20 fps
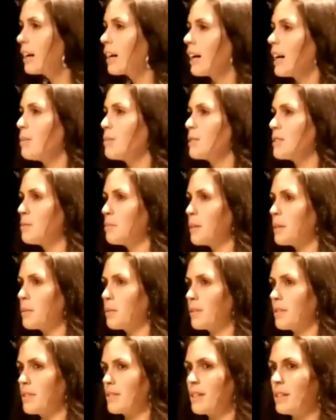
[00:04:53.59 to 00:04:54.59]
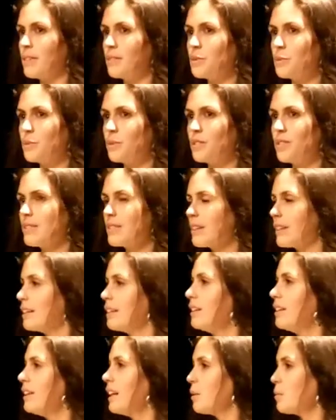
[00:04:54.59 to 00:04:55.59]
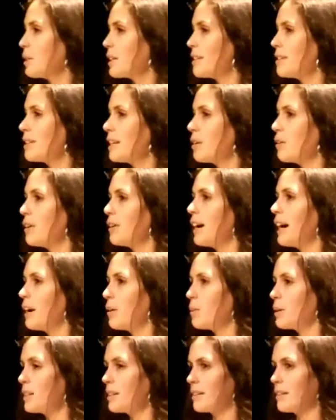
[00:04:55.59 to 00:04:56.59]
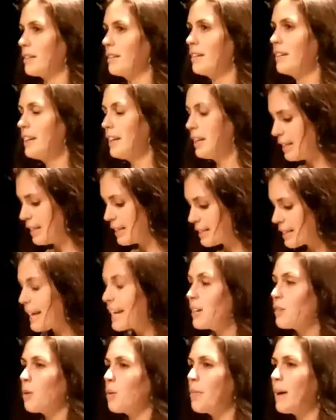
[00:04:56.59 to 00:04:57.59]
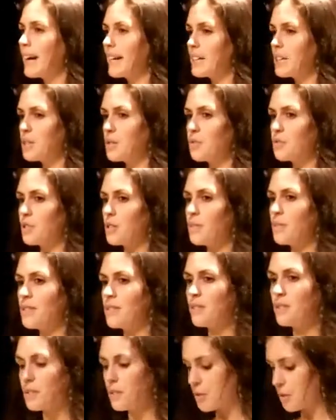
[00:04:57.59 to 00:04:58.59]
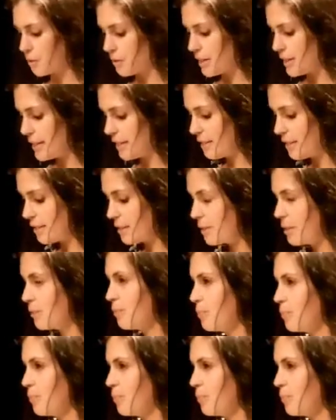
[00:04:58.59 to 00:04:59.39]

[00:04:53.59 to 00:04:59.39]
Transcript: come and speak with us afterwards, and we can tell you how we can tailor a package of treatments to suit your needs.